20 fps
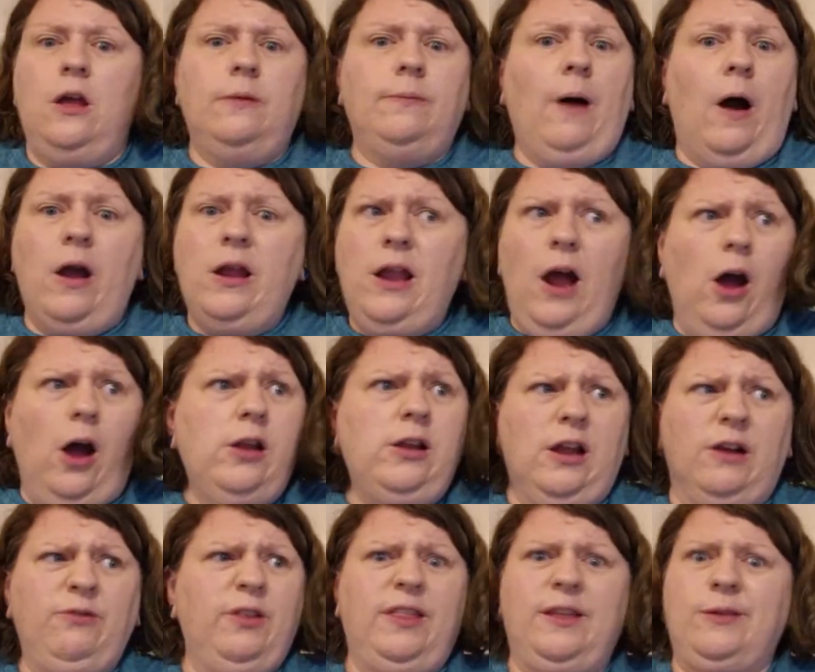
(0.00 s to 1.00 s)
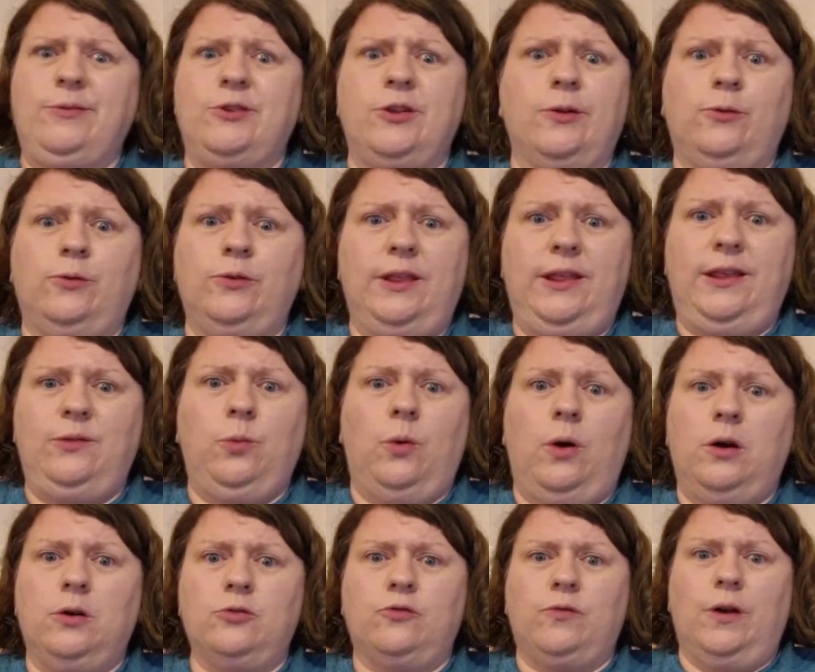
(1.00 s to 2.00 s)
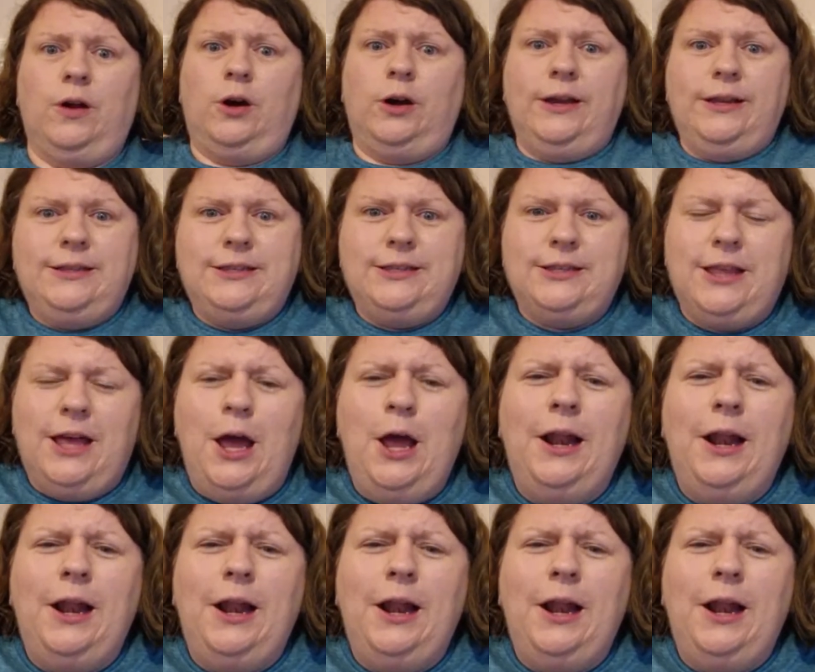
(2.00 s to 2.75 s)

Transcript: But I love that they were doing all of these wild rides that